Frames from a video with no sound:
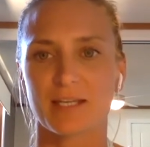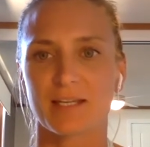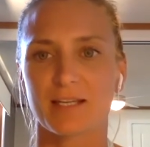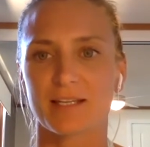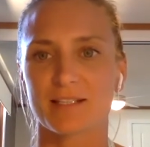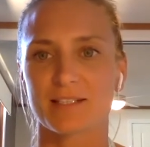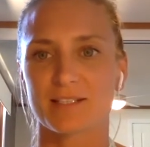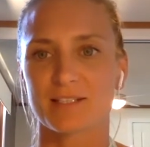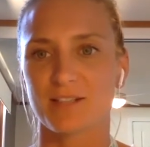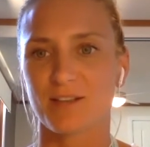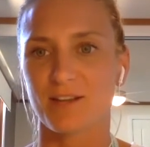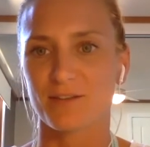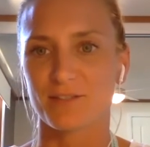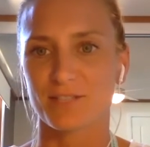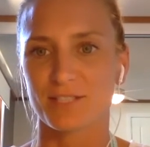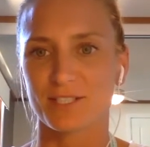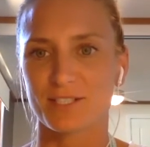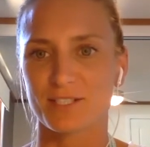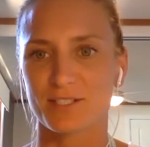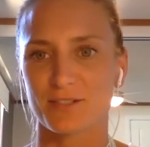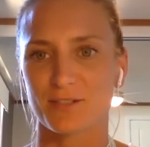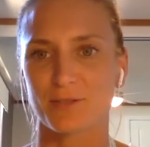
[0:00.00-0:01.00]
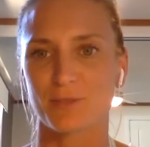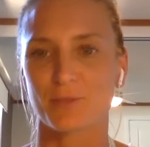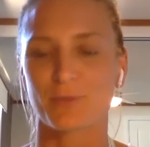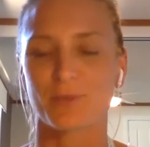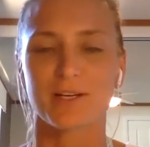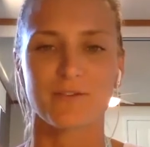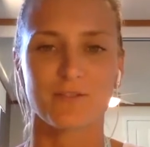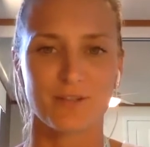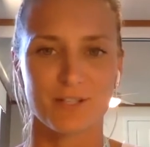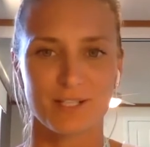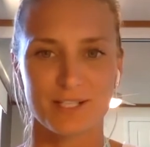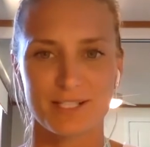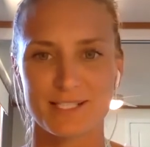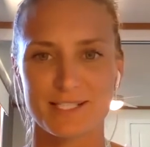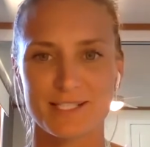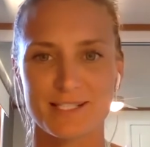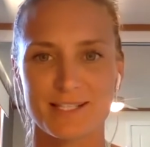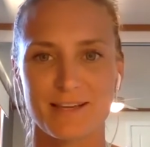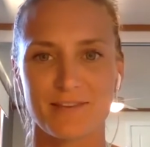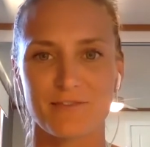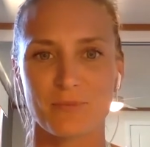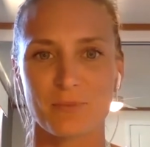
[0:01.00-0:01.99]
and dive into whatever
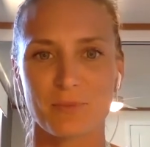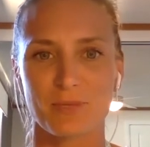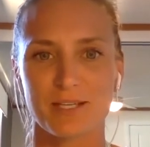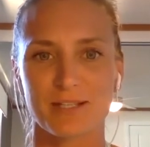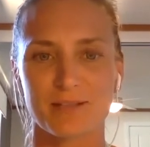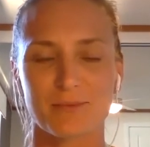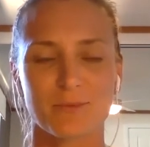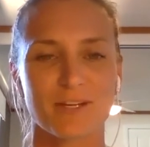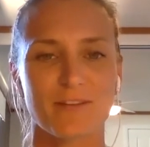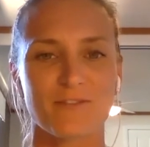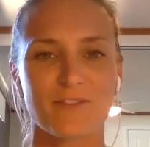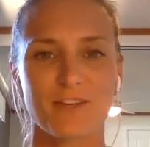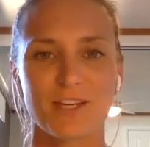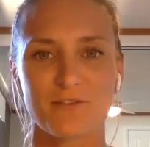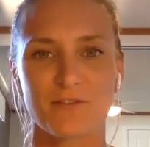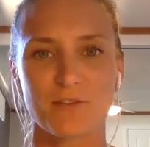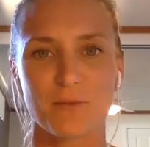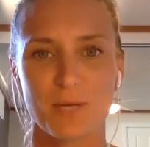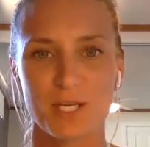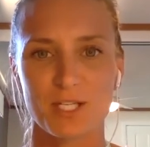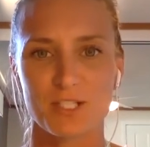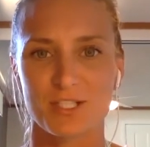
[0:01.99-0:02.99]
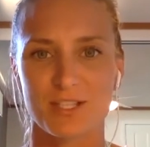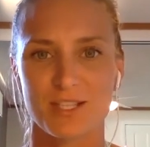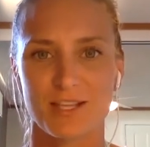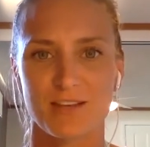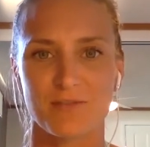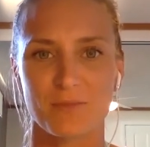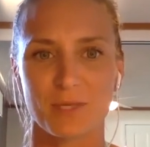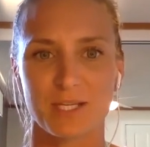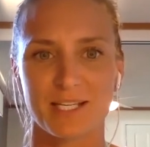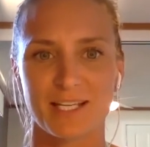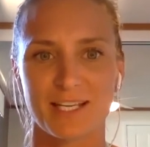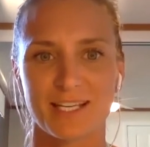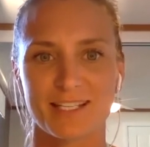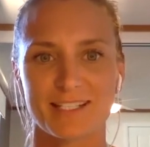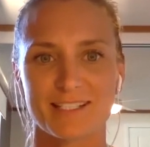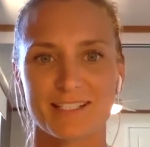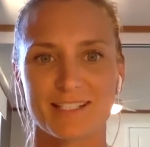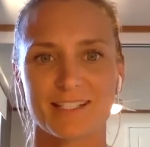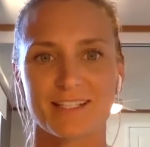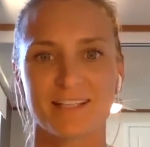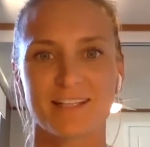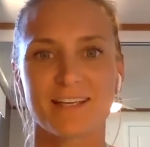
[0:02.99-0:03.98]
information they've been
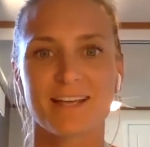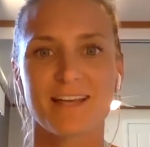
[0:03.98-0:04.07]
handed.